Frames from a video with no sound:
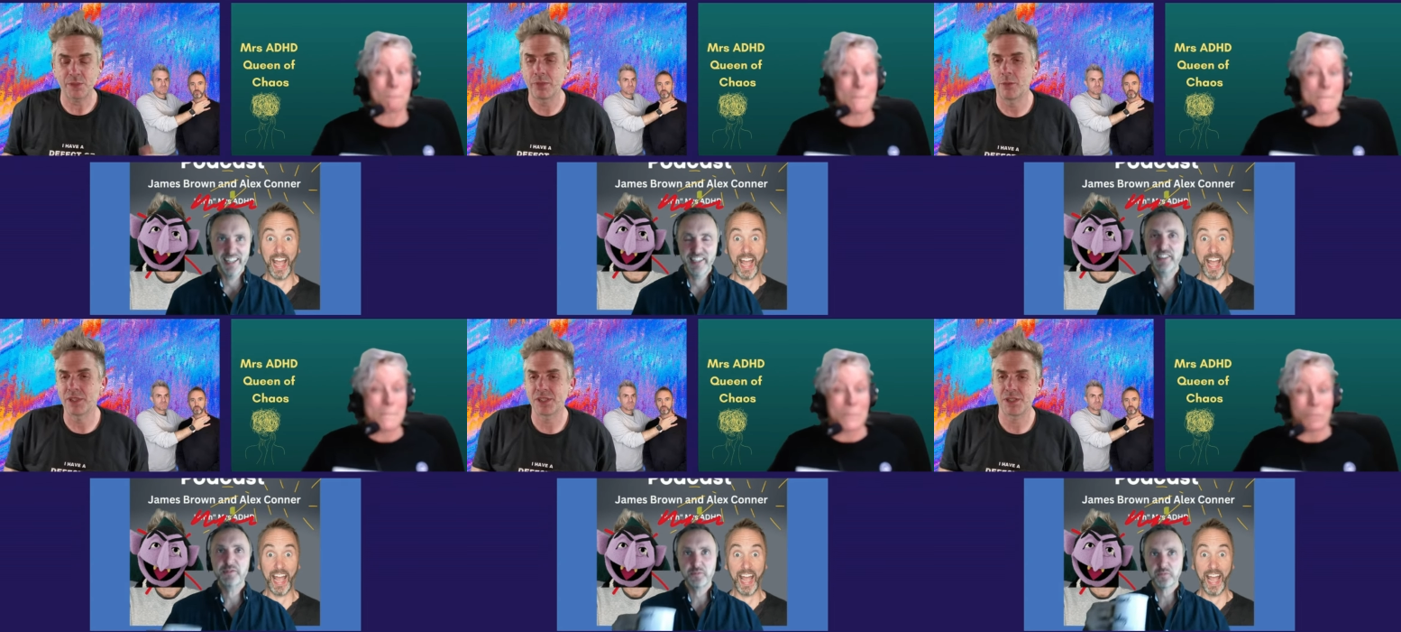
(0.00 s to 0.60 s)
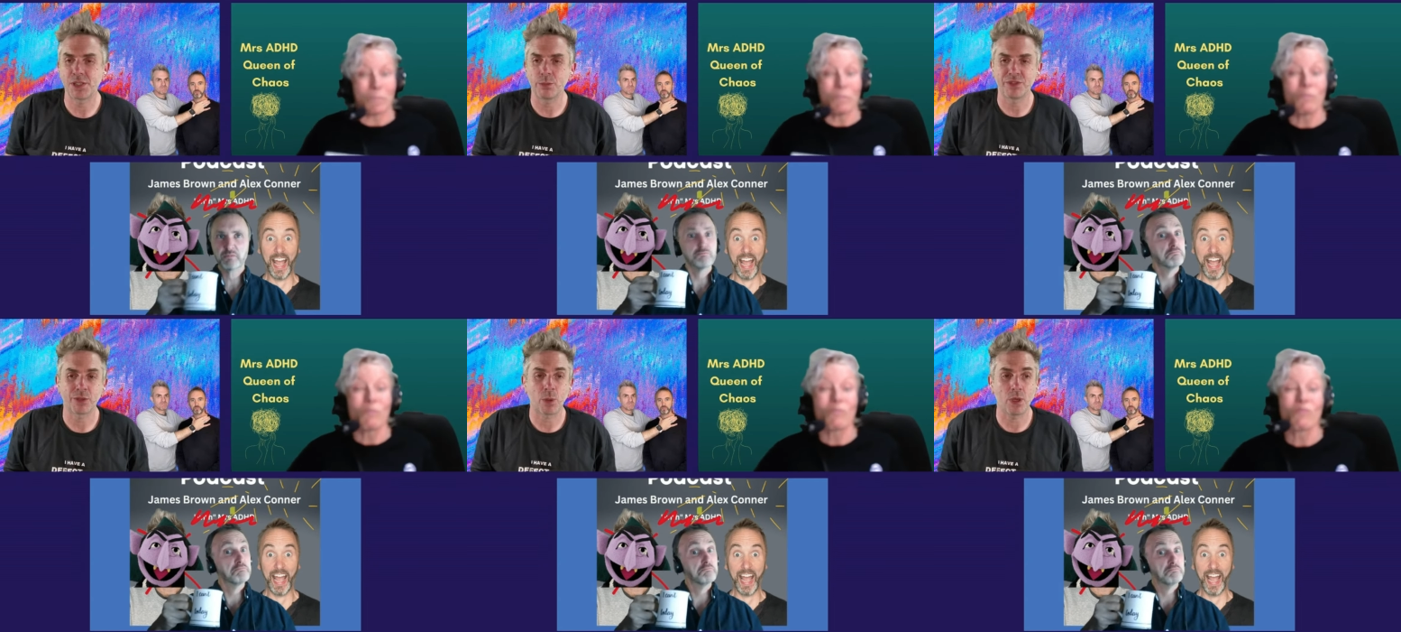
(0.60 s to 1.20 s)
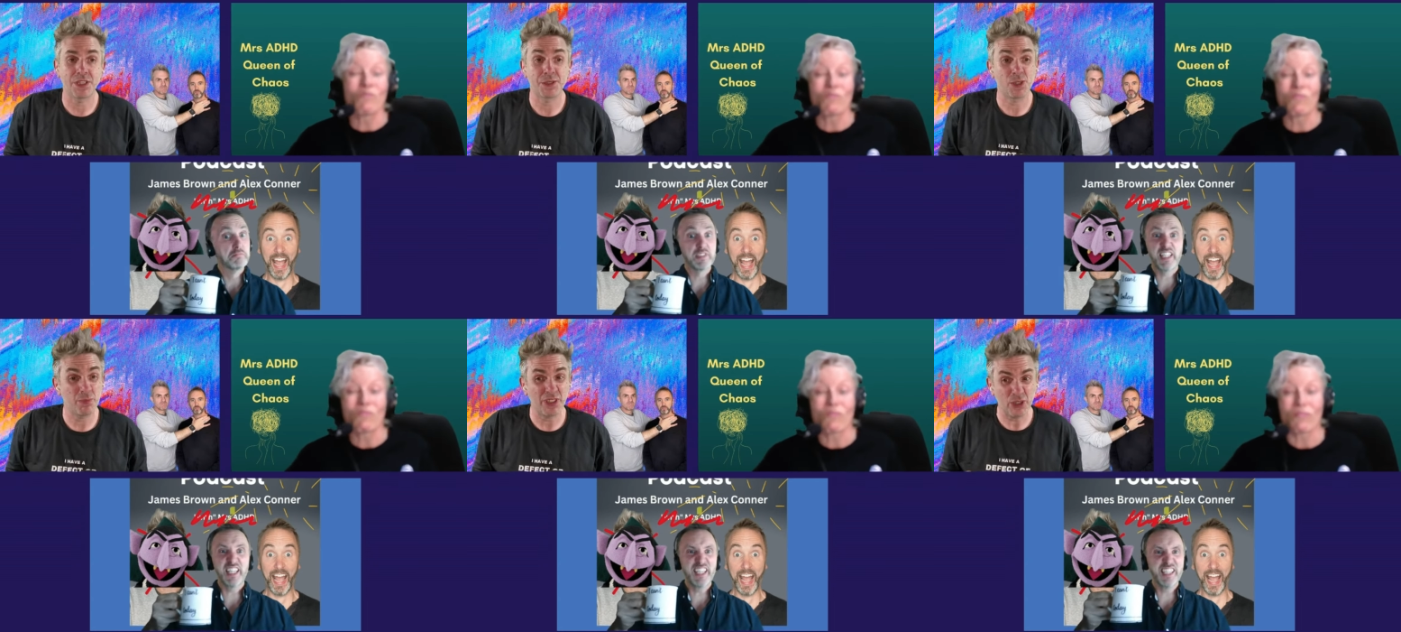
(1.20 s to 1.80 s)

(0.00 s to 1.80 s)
Speaker 1: This plumbing system, which requires you to mm-hmm.